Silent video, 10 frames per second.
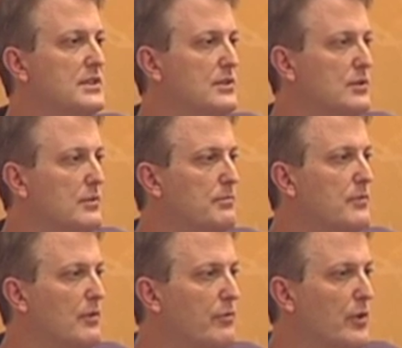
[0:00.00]
to the,
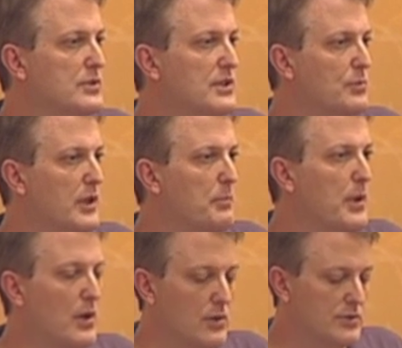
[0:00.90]
the folks that we
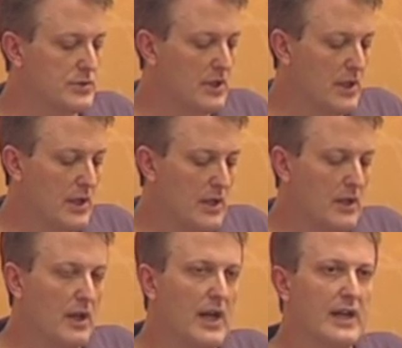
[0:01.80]
oppose,
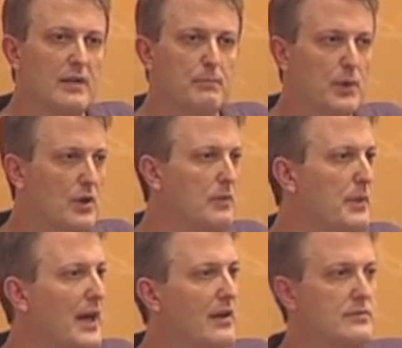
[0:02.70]
like a book
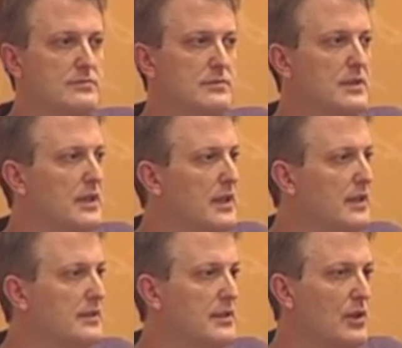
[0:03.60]
about,
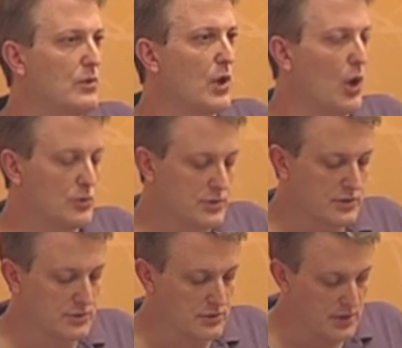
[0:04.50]
uh, you know,
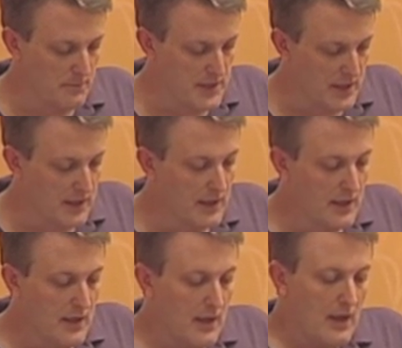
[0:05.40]
ghosts or something,
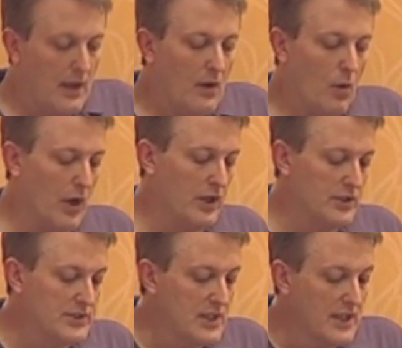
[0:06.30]
or a
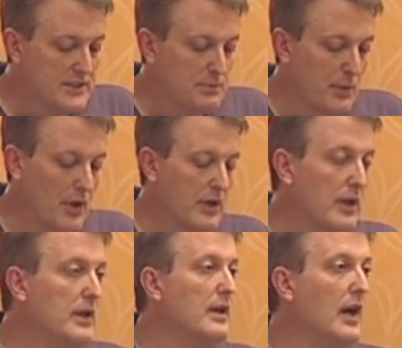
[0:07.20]
good science book.
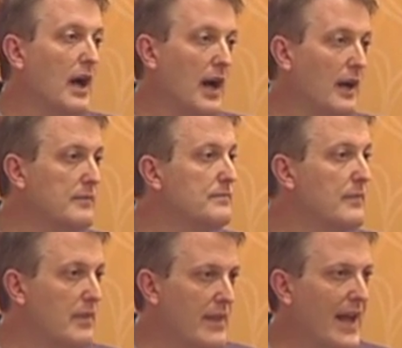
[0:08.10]
Uh,
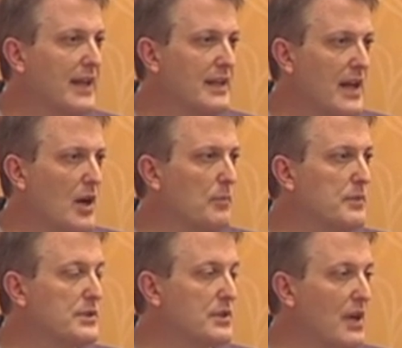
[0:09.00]
that can help
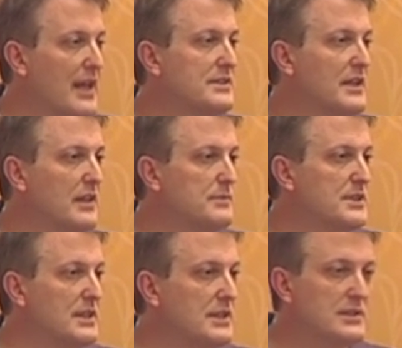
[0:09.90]
because a lot of times
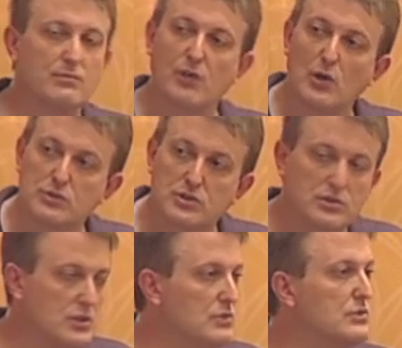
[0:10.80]
these votes
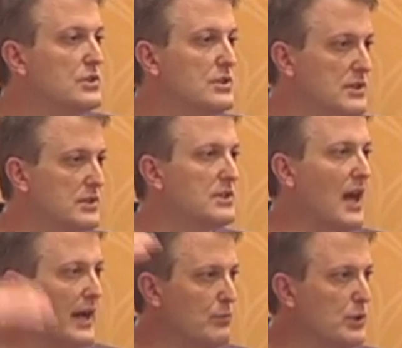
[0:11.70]
are used to
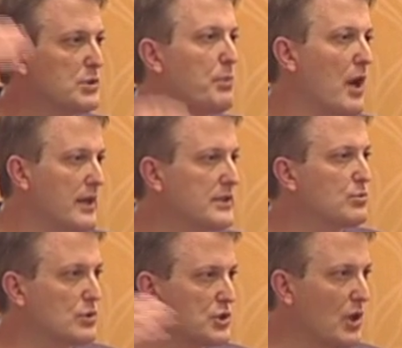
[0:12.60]
decide which
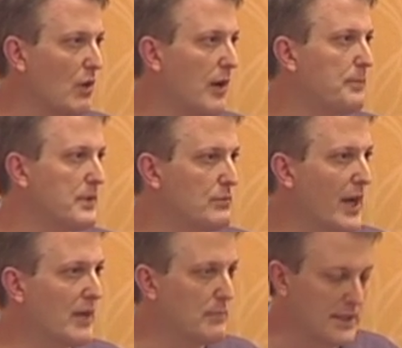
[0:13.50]
products will show up in
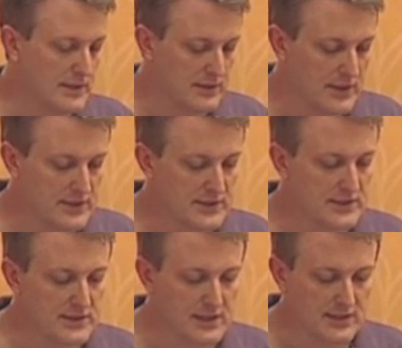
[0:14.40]
recommended
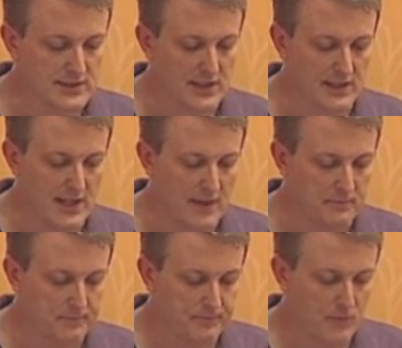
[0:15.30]
lists and things like
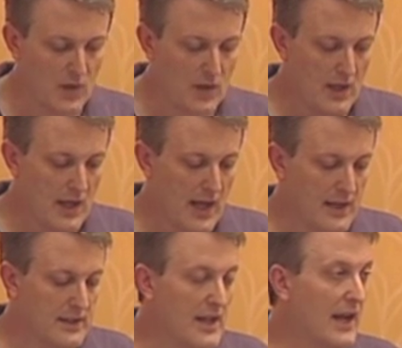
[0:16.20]
that.
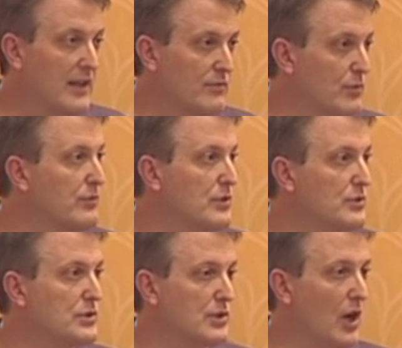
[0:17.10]
And the negative reviews